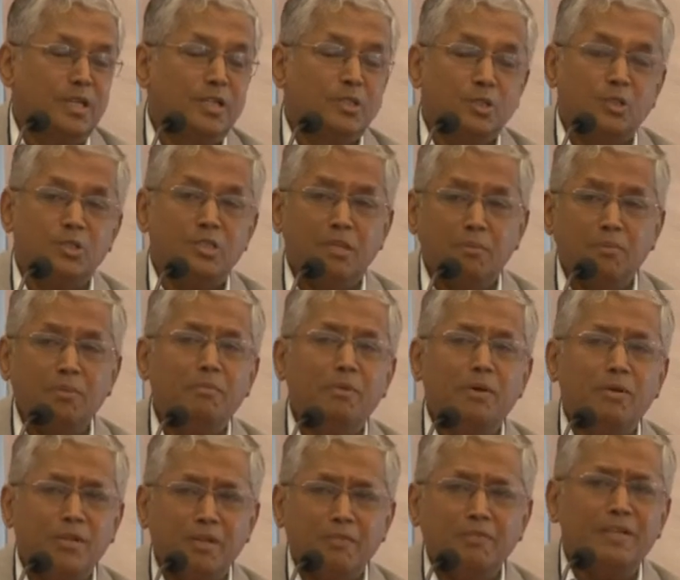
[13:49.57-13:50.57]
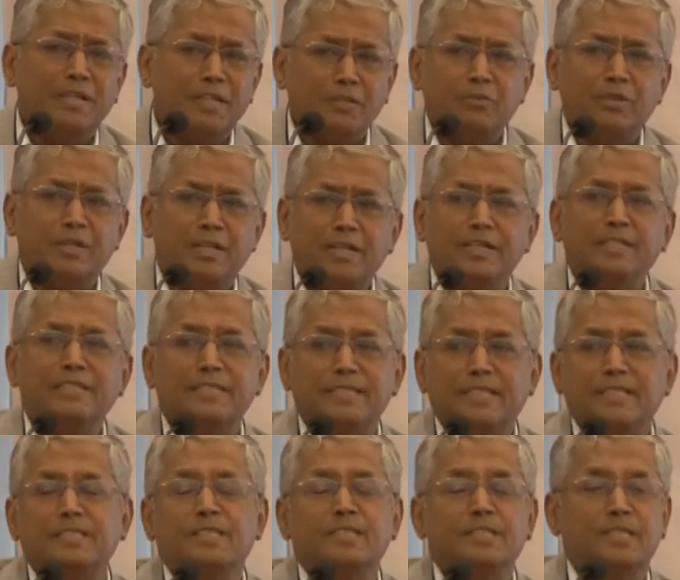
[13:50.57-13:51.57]
So some amount of networking is
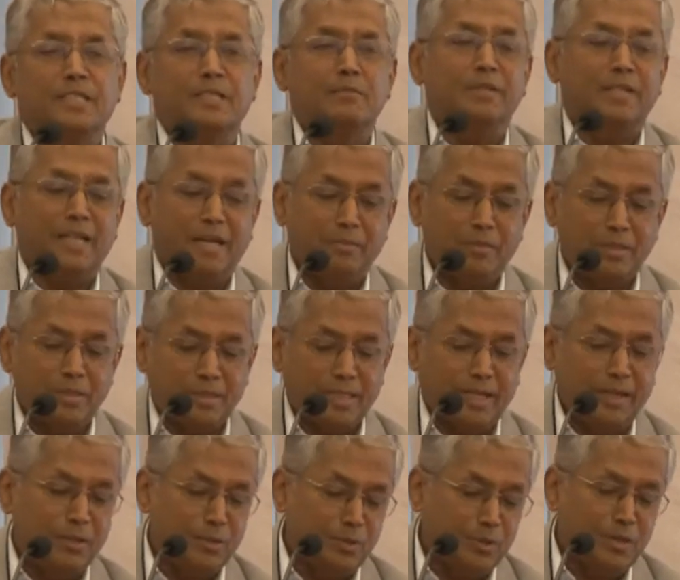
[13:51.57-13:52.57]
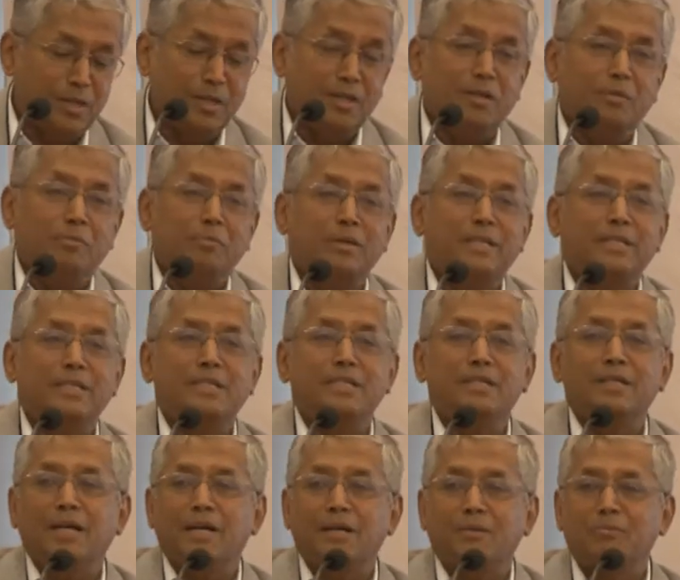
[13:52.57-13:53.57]
necessary. But I must tell you,
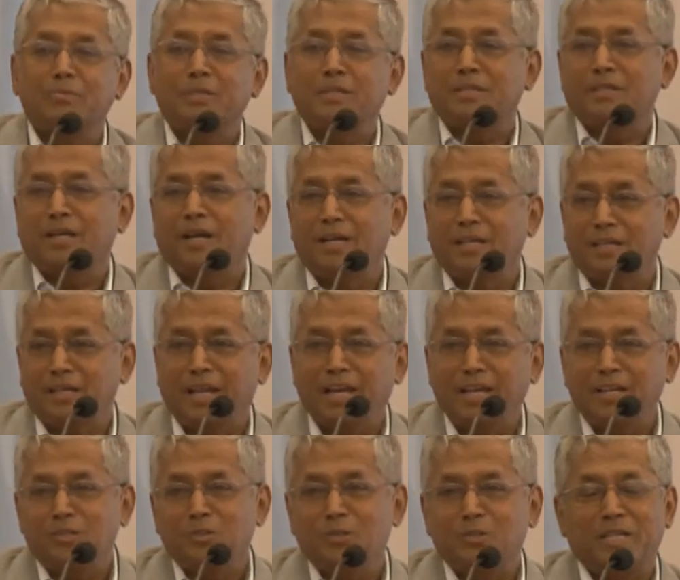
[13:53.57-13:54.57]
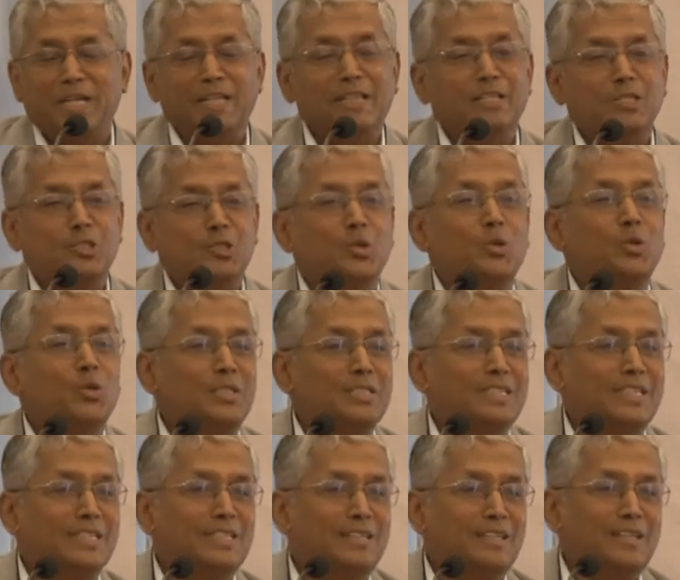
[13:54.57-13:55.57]
many, I mean, I like to tell the stories.
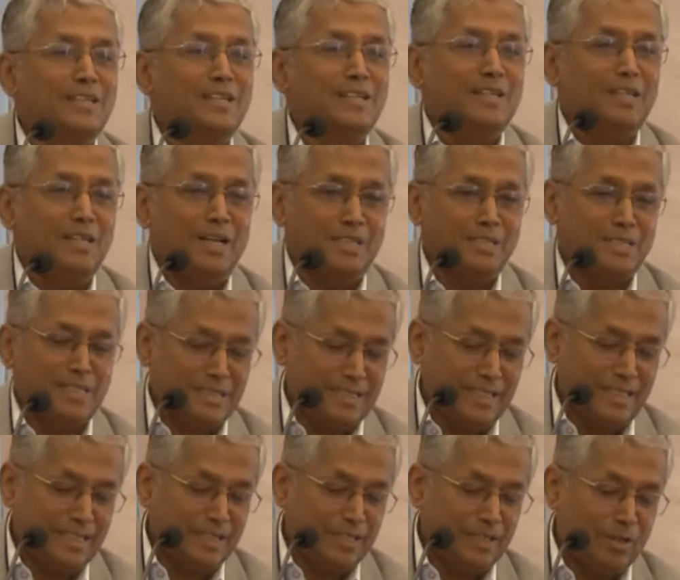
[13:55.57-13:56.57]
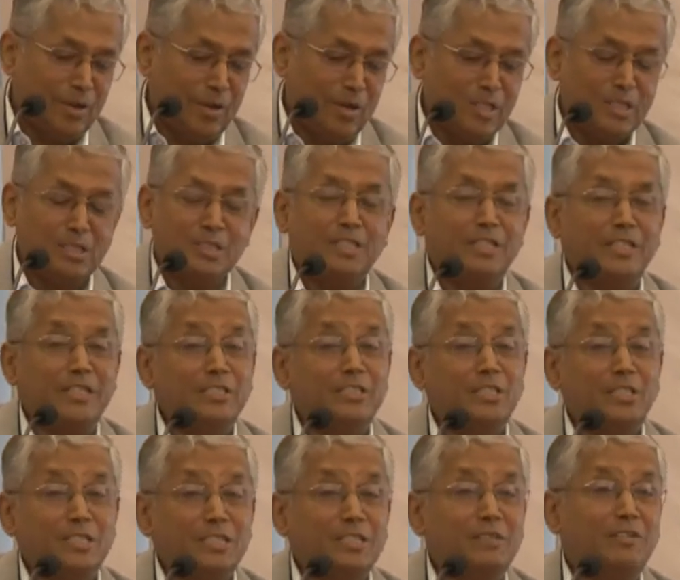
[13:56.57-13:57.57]
And as I said, the knowledge
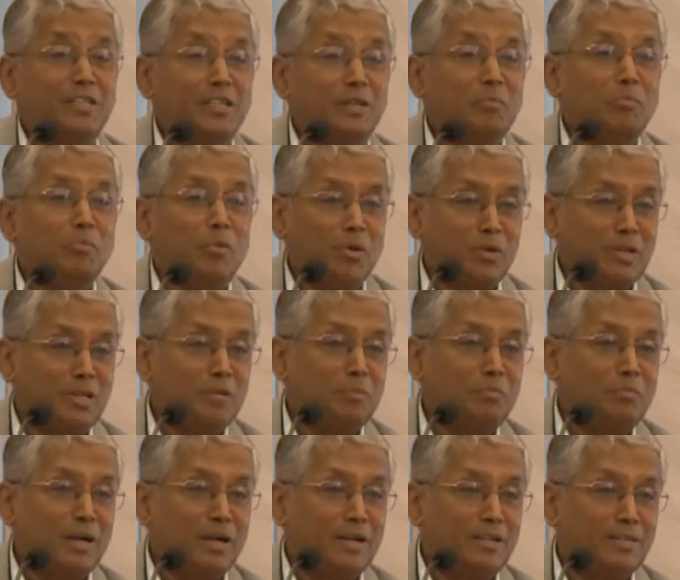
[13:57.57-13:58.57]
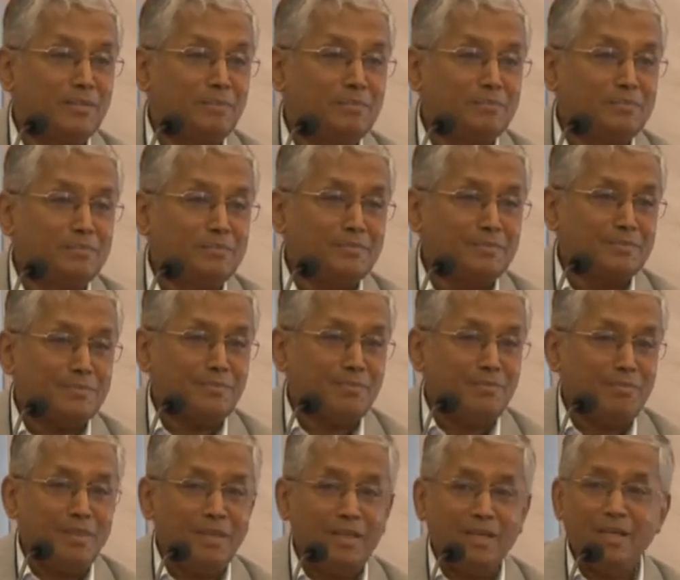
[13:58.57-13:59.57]
creation is a very important part
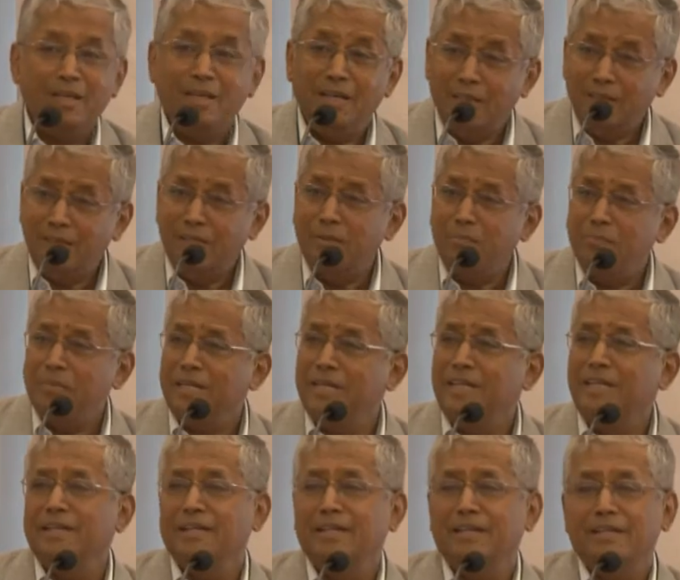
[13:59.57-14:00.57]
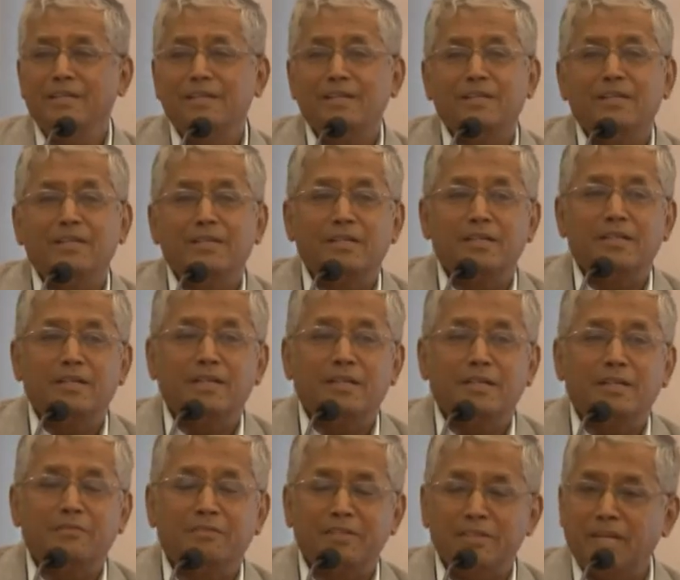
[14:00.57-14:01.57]
in the beginning,
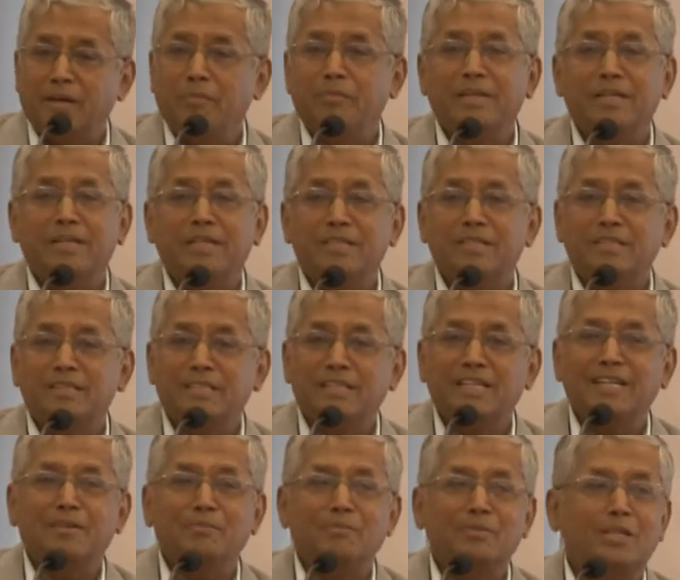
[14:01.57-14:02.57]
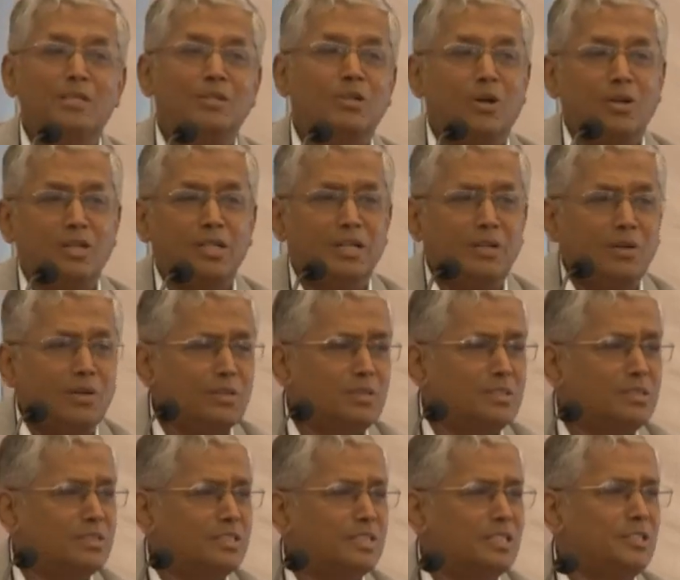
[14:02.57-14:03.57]
uh, when the Americans came, they thought that, oh,
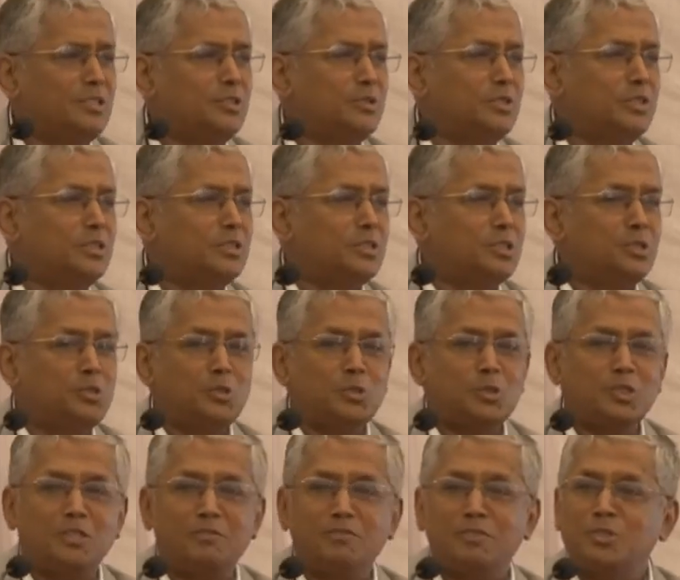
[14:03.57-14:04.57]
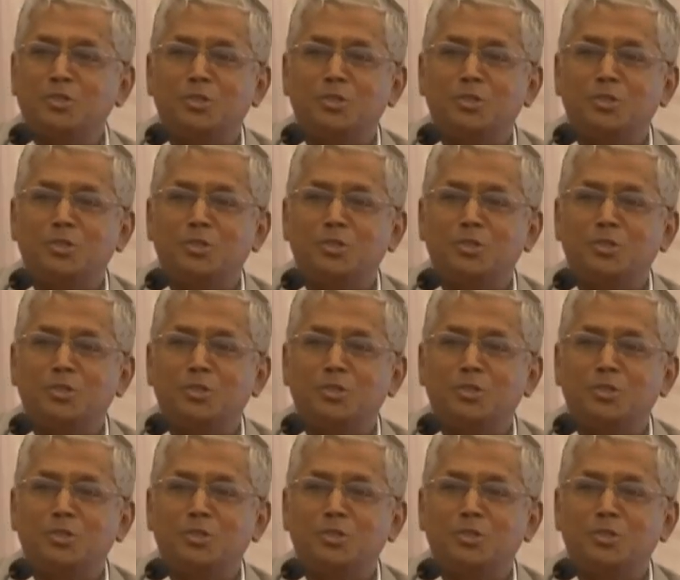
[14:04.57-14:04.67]
this is a new institution, we